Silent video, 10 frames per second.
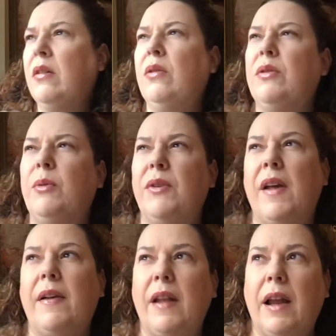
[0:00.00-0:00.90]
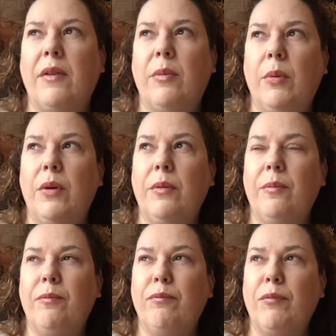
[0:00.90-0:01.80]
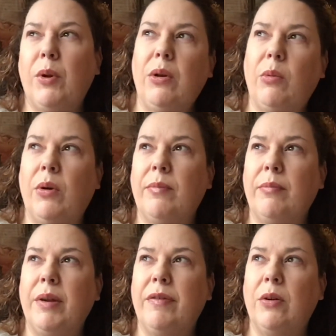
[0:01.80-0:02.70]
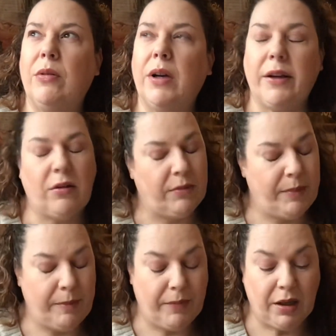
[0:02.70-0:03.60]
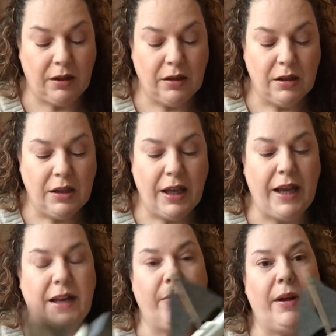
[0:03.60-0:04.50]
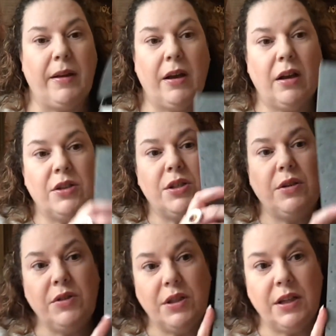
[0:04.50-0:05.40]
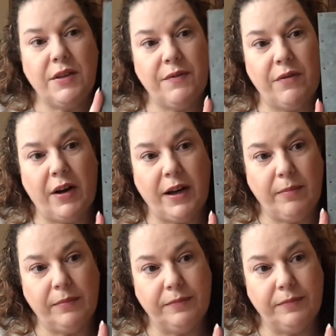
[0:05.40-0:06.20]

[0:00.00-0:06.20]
was that the last one or the one before? I can't remember. Anyway, I showed you this frame,